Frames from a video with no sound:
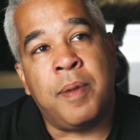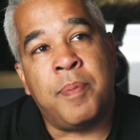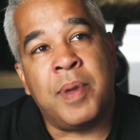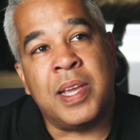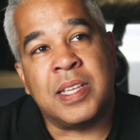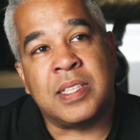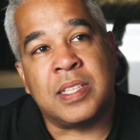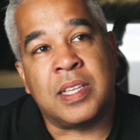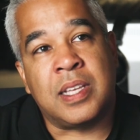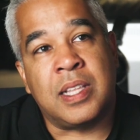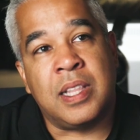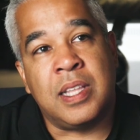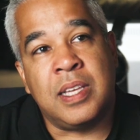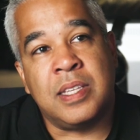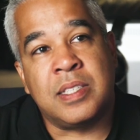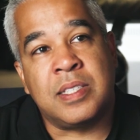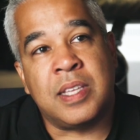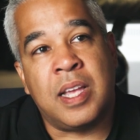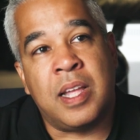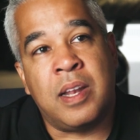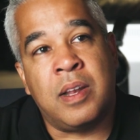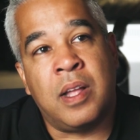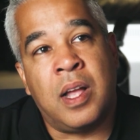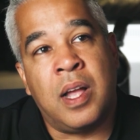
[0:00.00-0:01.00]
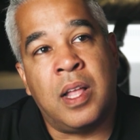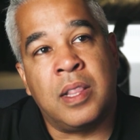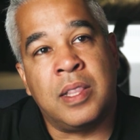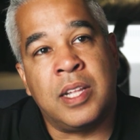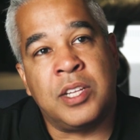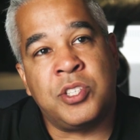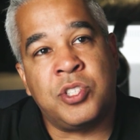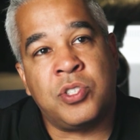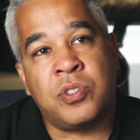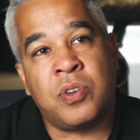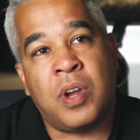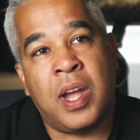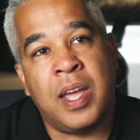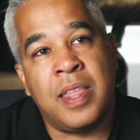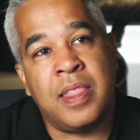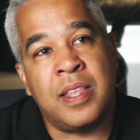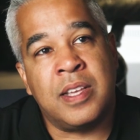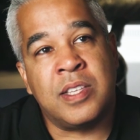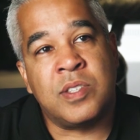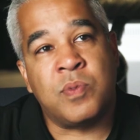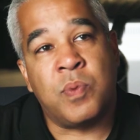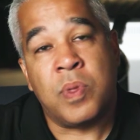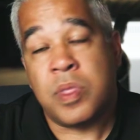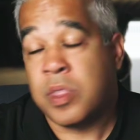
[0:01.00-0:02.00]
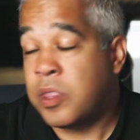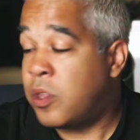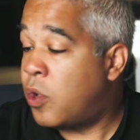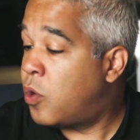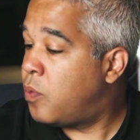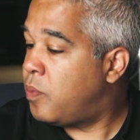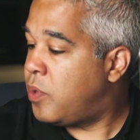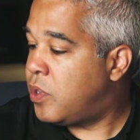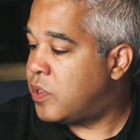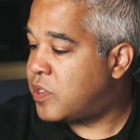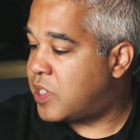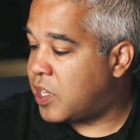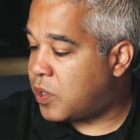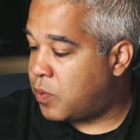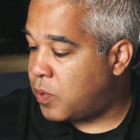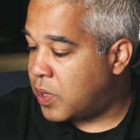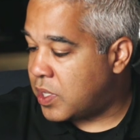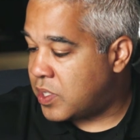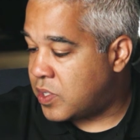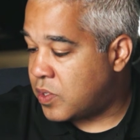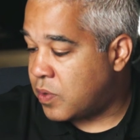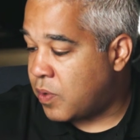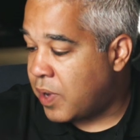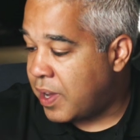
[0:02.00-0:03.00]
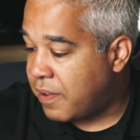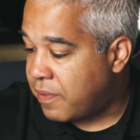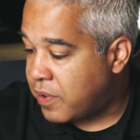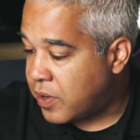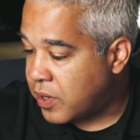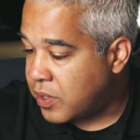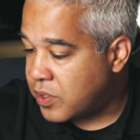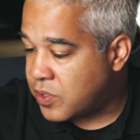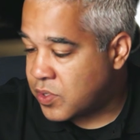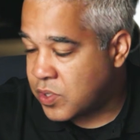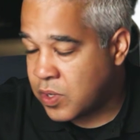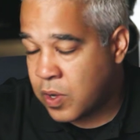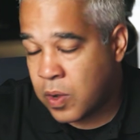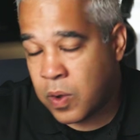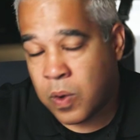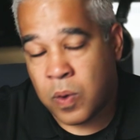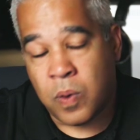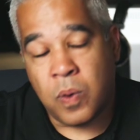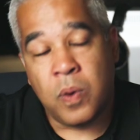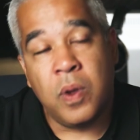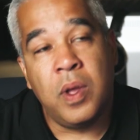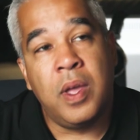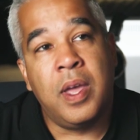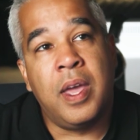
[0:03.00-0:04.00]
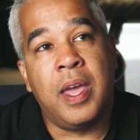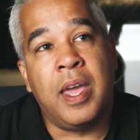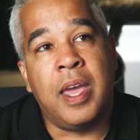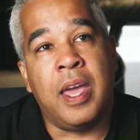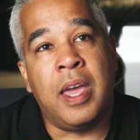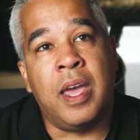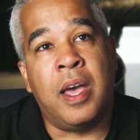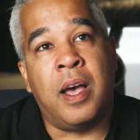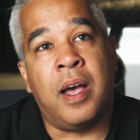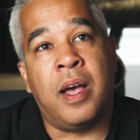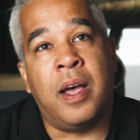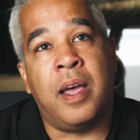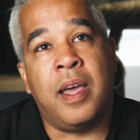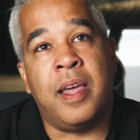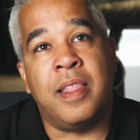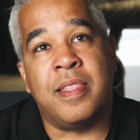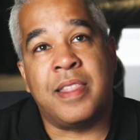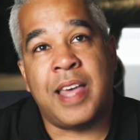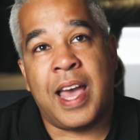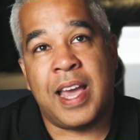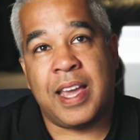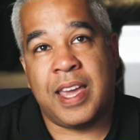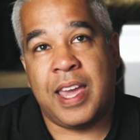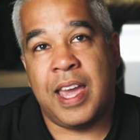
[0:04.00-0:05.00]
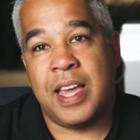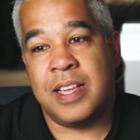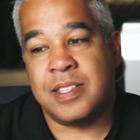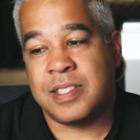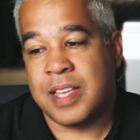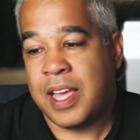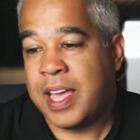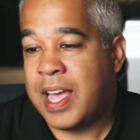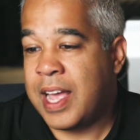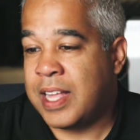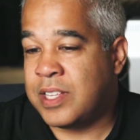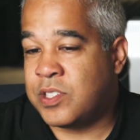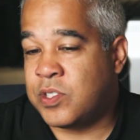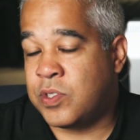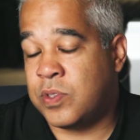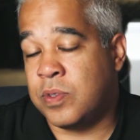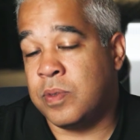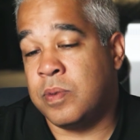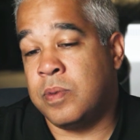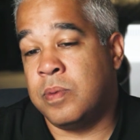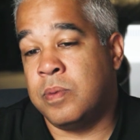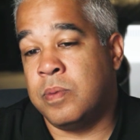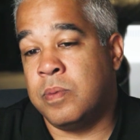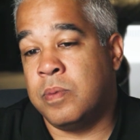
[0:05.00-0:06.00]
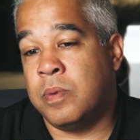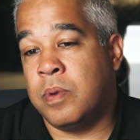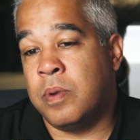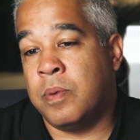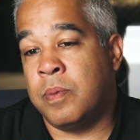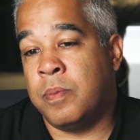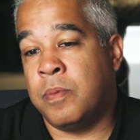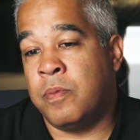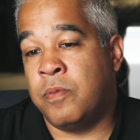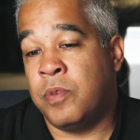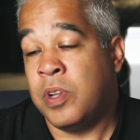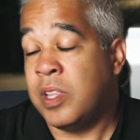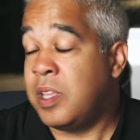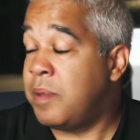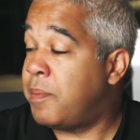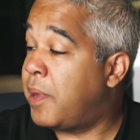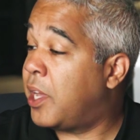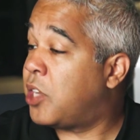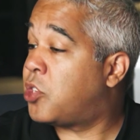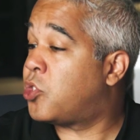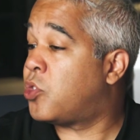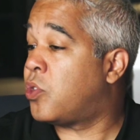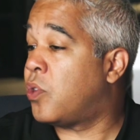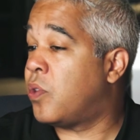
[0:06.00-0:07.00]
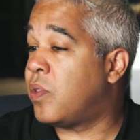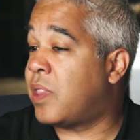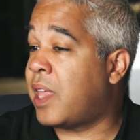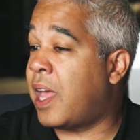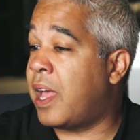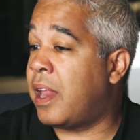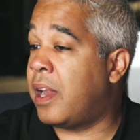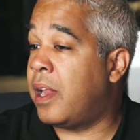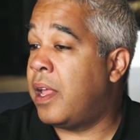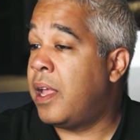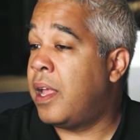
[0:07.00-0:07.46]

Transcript: basically said, let's try this with no music whatsoever. So in that case, I had to really make sure that